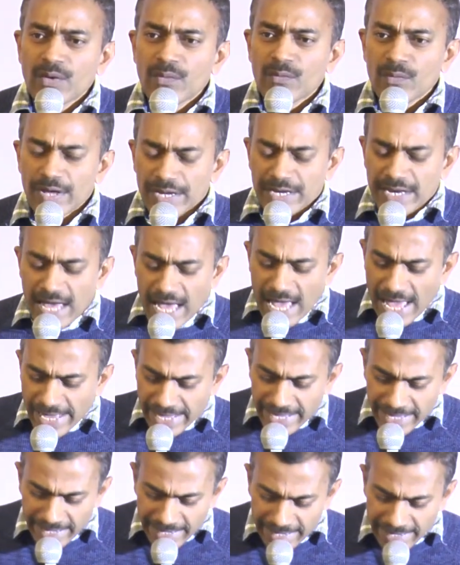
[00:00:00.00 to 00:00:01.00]
When I
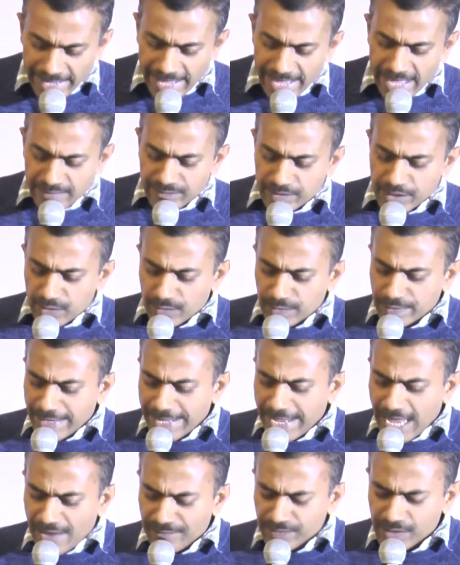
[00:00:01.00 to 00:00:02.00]
have, when
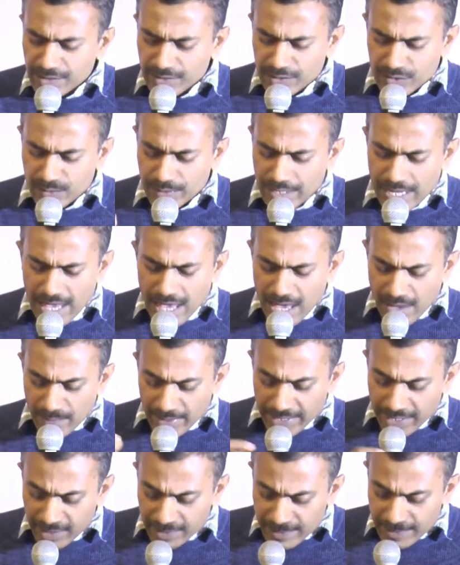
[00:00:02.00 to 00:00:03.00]
I have this one,
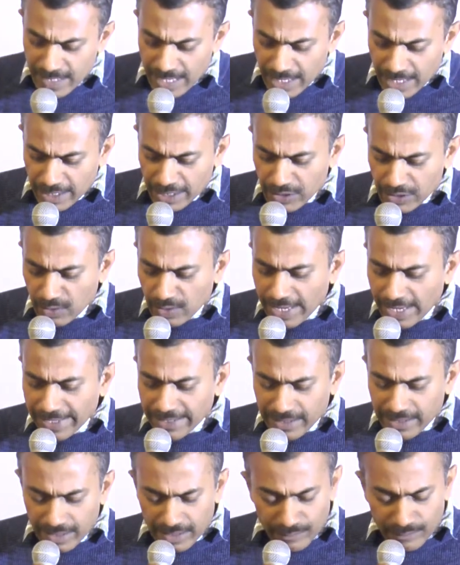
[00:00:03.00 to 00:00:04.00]
because,
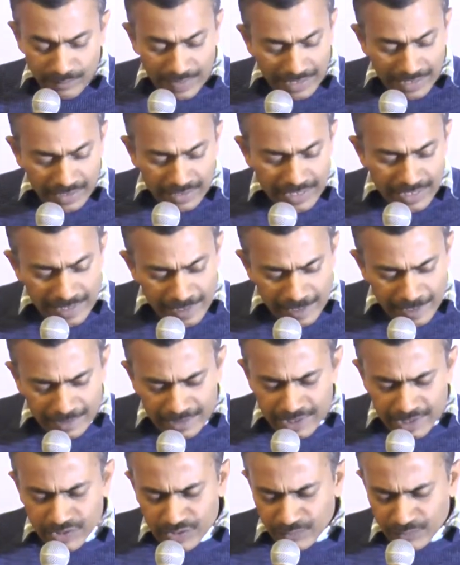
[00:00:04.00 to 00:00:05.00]
like, when
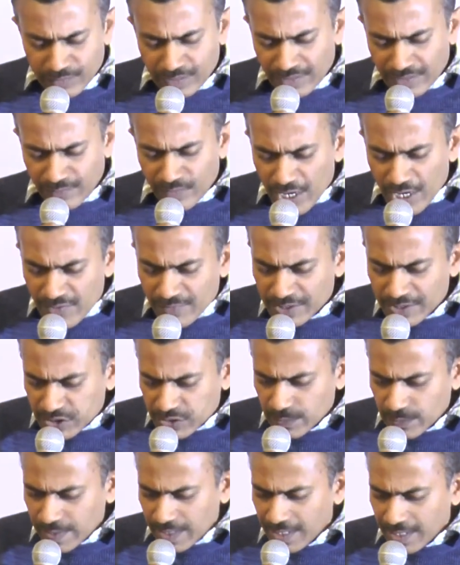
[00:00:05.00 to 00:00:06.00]
the word
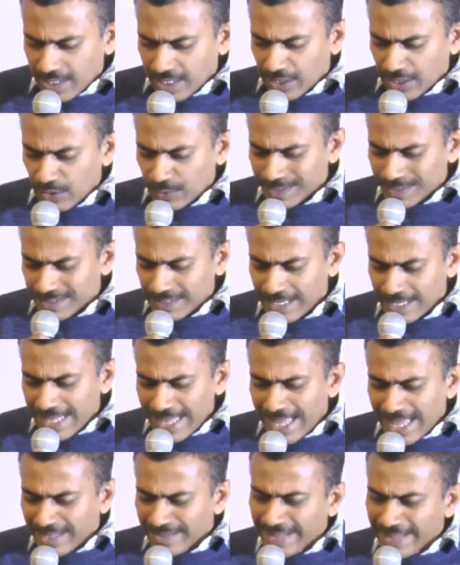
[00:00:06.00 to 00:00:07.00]
which we,
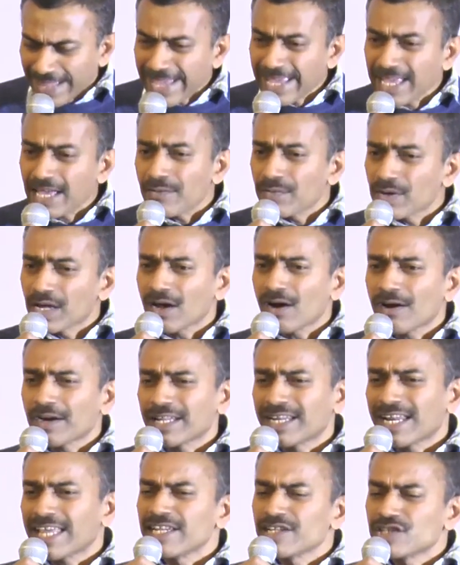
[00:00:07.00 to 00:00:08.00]
they have got
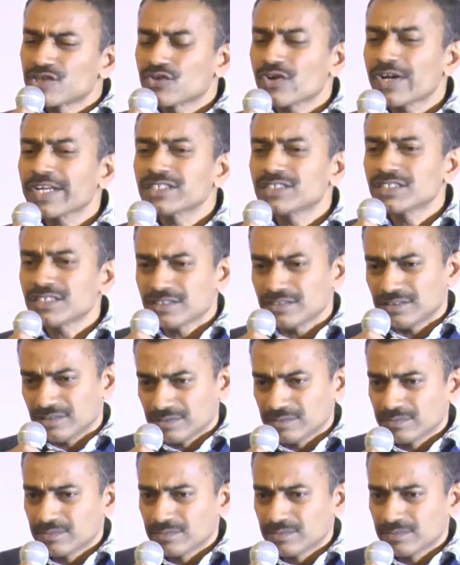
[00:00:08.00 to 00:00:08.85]
an instruction.